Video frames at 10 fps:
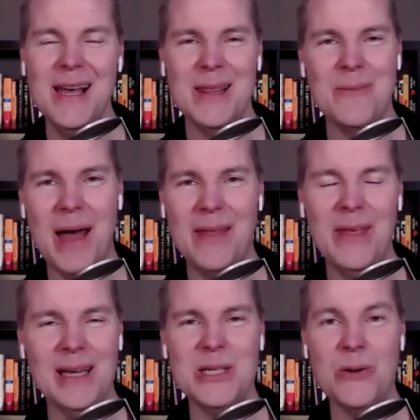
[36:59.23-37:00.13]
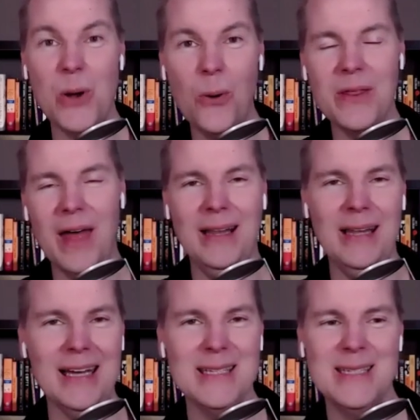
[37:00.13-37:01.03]
The bad thing is you go to that
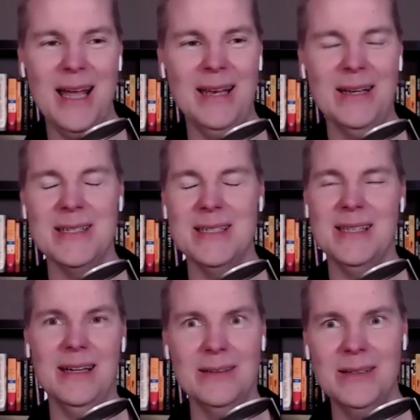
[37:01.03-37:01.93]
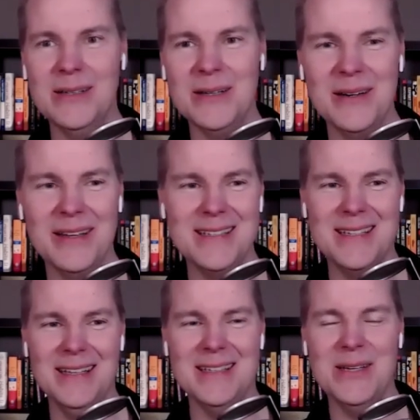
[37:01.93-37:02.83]
list and it's just like, oh,
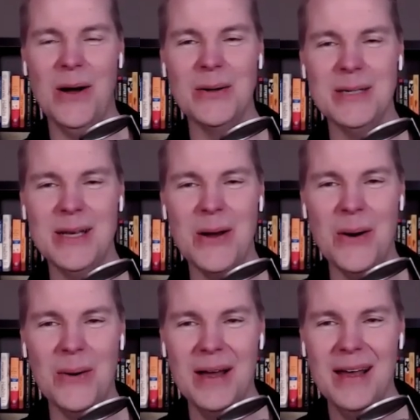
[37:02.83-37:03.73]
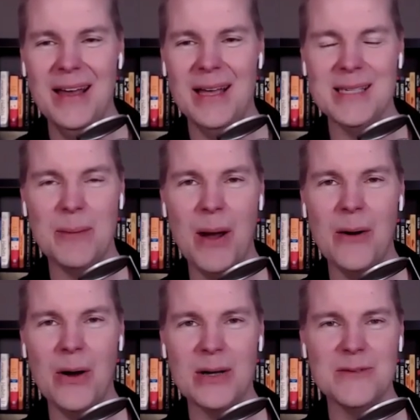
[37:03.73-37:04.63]
it's hard to know. It's
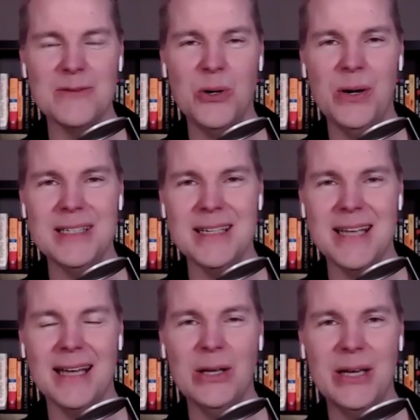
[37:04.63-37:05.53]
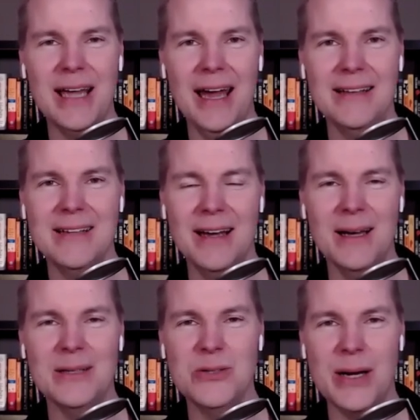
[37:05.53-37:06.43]
paradox of choice. It's like looking at
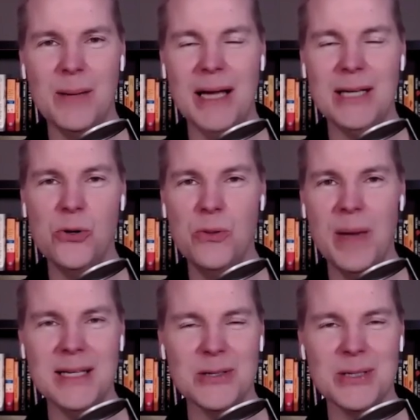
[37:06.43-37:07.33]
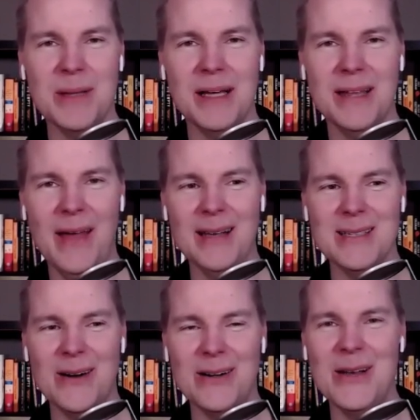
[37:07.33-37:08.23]
trying to buy toothpaste or something like that.
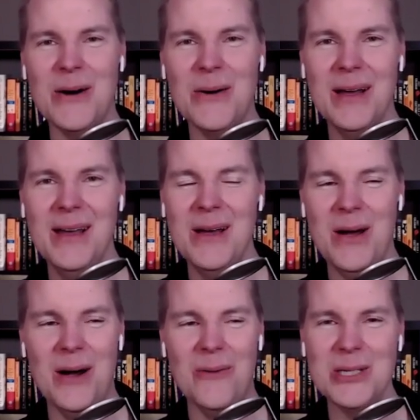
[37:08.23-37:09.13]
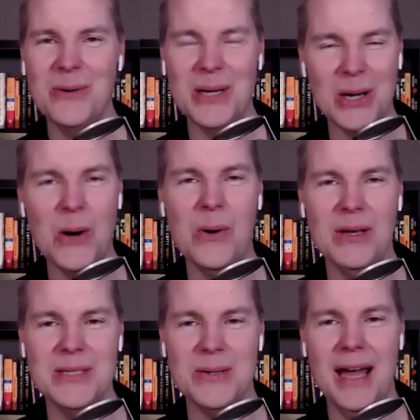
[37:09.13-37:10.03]
It's hard to know which one to go
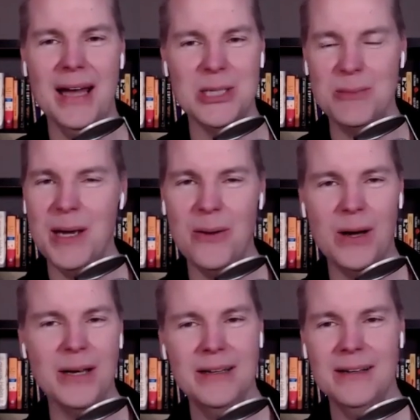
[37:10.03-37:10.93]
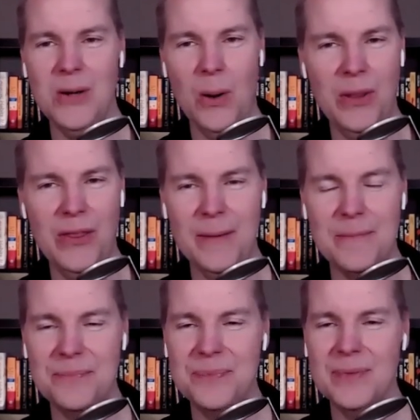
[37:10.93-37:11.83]
with. So yeah, just pick one, go with it.
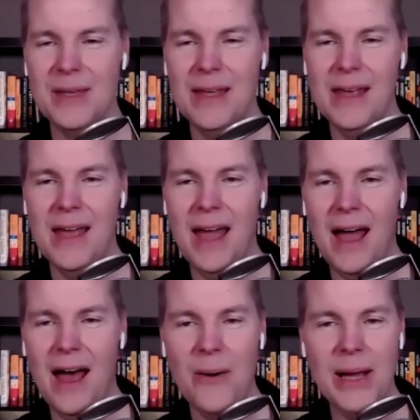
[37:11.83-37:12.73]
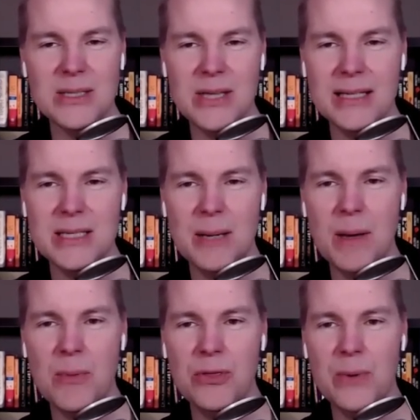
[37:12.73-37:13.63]
All right, so that's tip
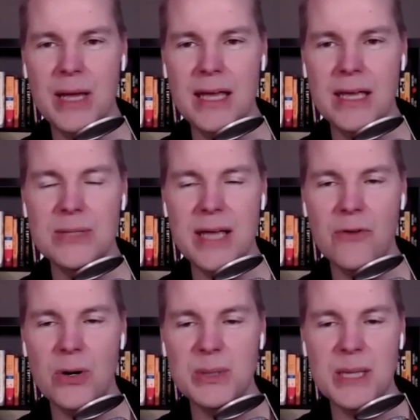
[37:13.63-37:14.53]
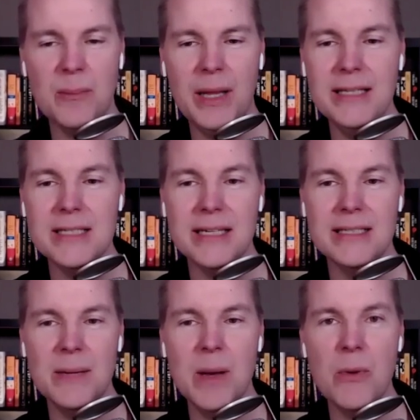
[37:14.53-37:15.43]
number 3, use Evernote templates.
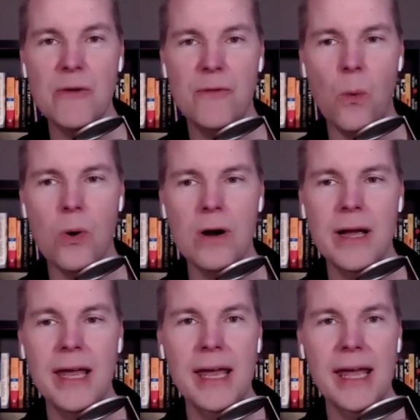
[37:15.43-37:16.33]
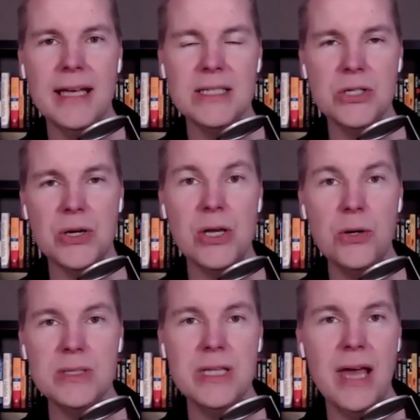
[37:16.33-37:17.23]
Tip number 4 is to
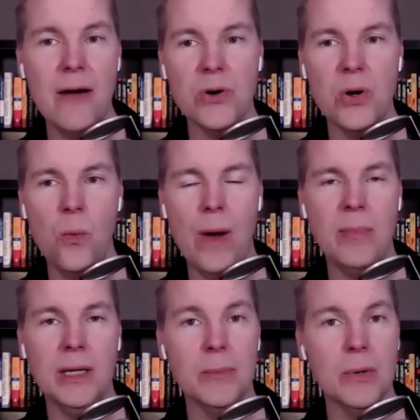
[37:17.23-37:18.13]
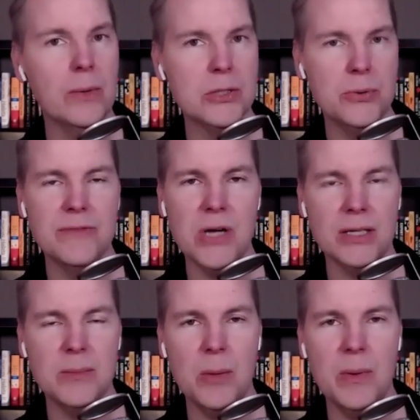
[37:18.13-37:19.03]
use the Evernote web clipper, which we've
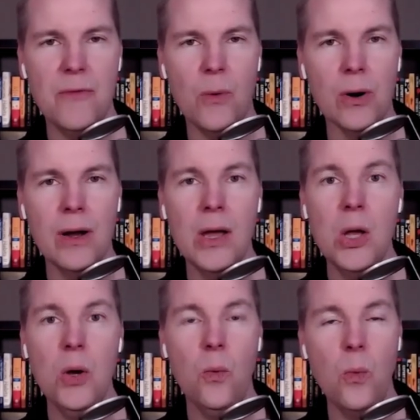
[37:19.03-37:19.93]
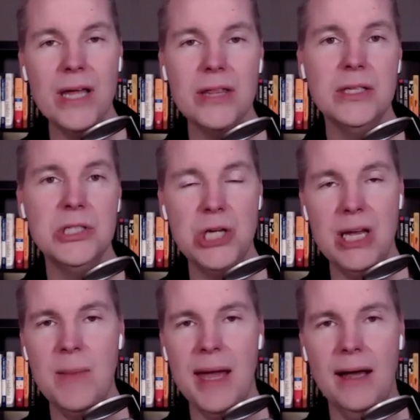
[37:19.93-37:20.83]
talked about before, with
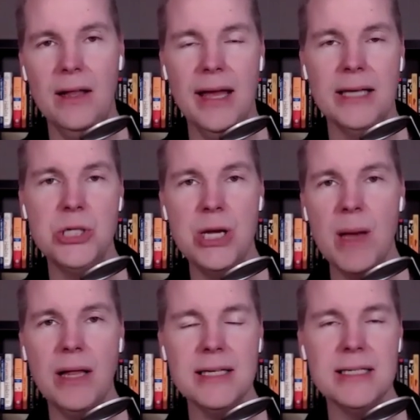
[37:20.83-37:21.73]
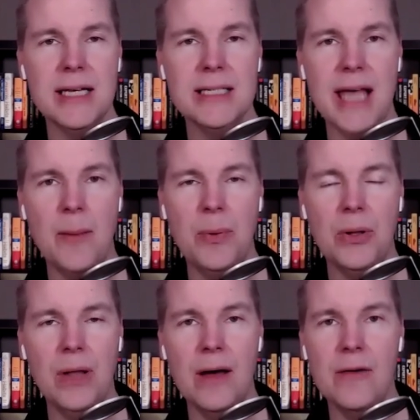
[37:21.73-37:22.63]
Gmail. And Gmail is an
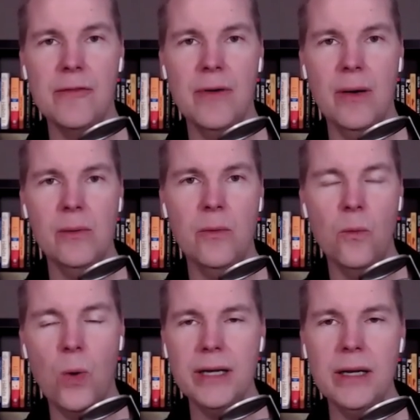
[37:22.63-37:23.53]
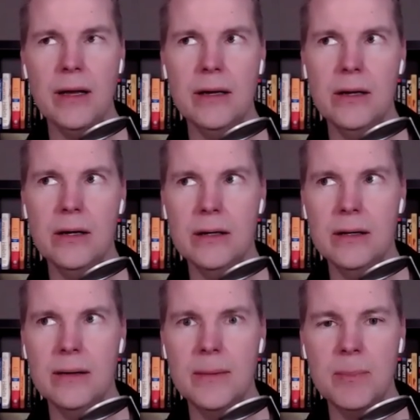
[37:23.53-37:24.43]
example of one
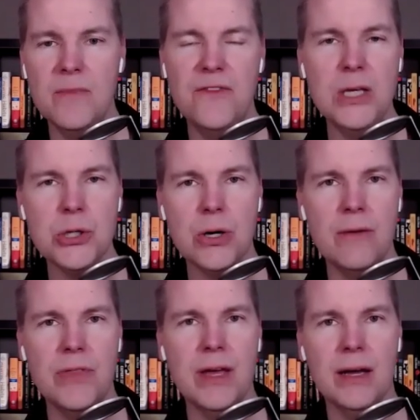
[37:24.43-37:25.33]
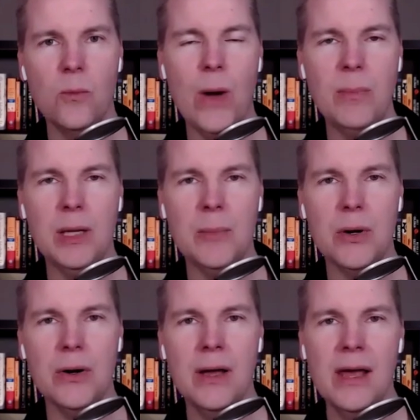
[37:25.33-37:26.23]
feature of the web
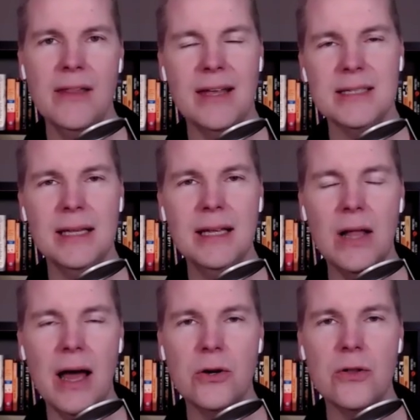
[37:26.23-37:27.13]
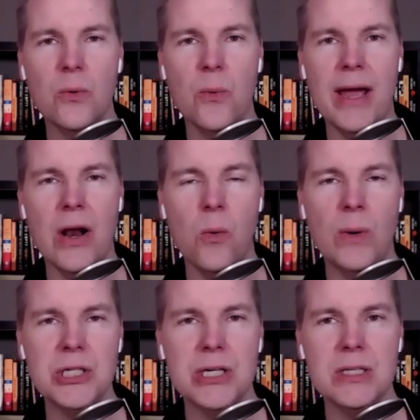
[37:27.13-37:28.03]
clipper that is a little under the radar,
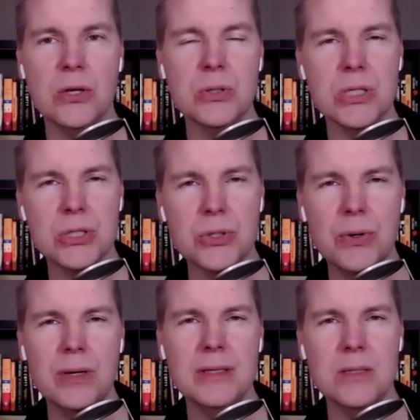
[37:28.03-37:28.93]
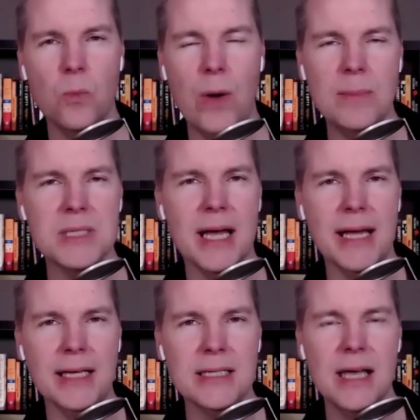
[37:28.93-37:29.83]
which is there's certain
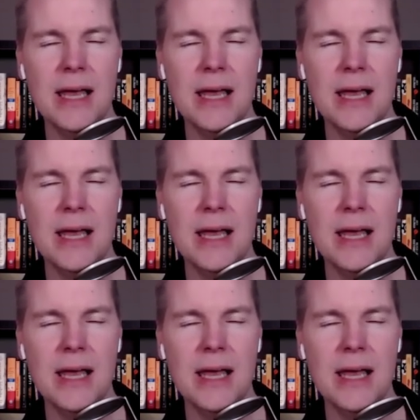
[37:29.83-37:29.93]
websites